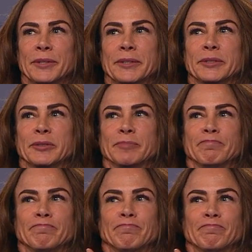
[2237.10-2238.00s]

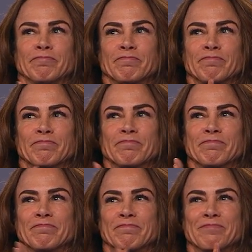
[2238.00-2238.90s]

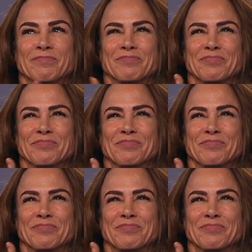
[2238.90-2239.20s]
Nothing is said.